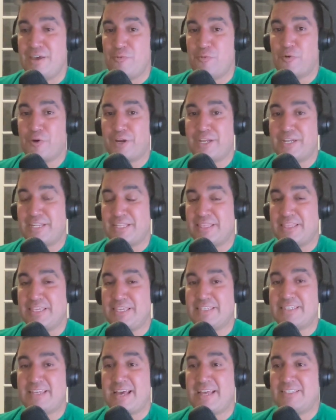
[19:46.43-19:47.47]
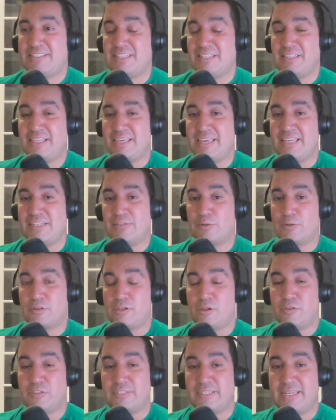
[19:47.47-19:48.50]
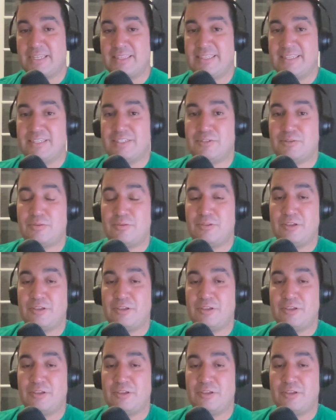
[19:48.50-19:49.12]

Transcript: we're getting these kinds of leads, we're closing at this